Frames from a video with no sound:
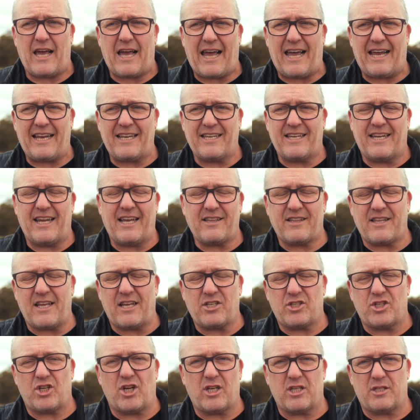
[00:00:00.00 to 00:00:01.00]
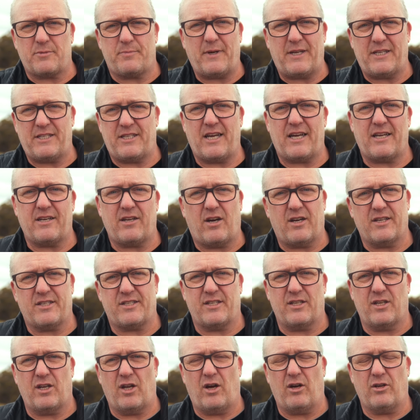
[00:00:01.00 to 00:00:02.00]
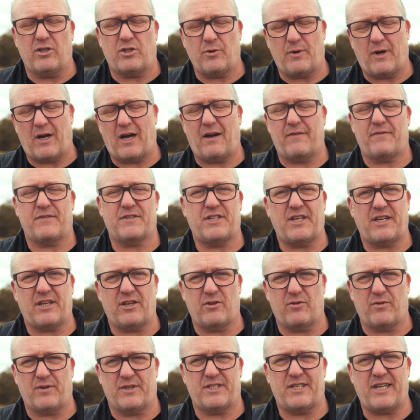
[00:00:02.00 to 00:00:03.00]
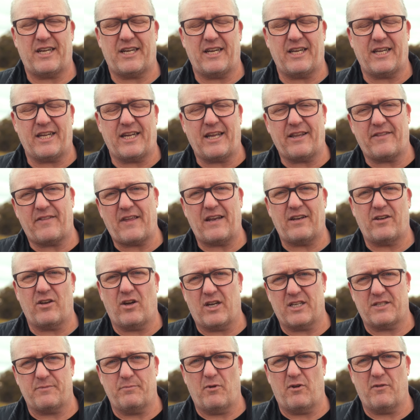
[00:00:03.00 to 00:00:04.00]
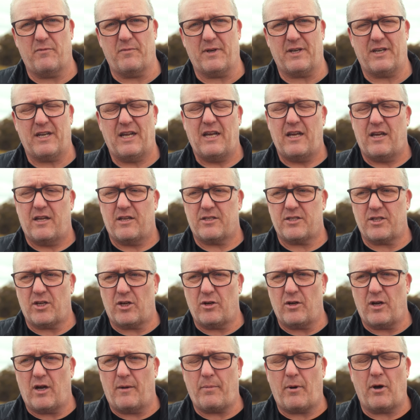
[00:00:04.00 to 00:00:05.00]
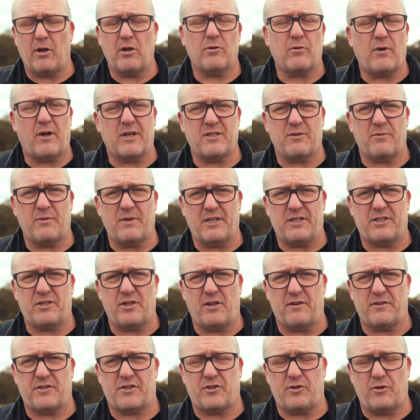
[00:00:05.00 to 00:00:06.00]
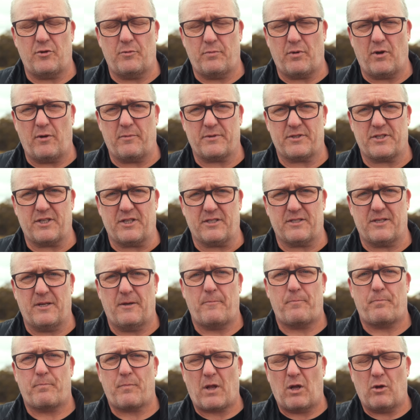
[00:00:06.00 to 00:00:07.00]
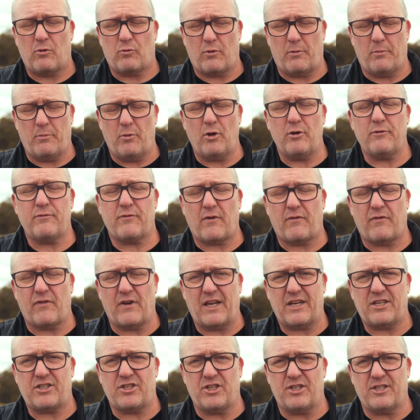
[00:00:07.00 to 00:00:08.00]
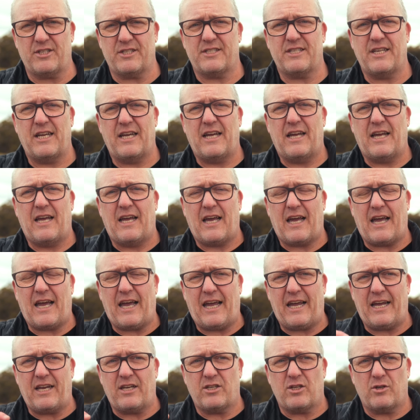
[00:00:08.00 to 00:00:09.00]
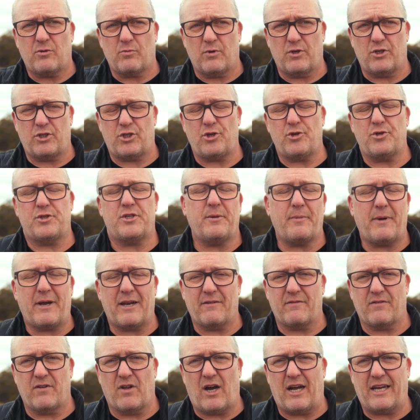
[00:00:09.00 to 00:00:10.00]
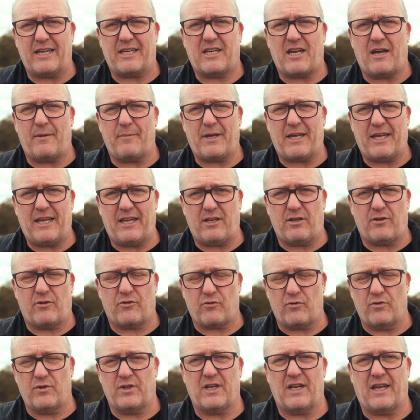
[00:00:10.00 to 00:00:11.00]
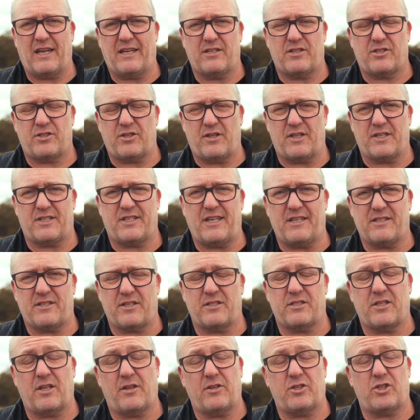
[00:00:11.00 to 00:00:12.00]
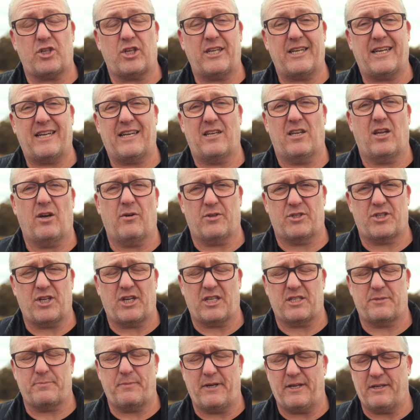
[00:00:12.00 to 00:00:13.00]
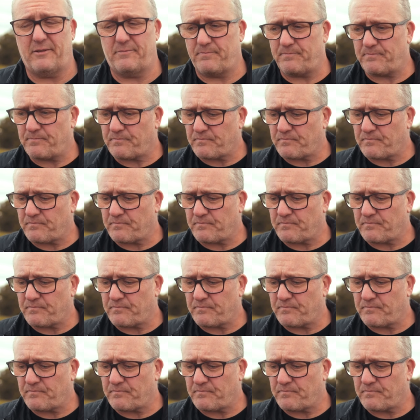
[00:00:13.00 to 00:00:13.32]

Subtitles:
and get that shutter speed down nice and low to a half a second or a second and get that nice movement. So a polarizer really serves two purposes: remove reflections and reduce the amount of light coming in through the lens to the sensor so that you can get a lower shutter speed.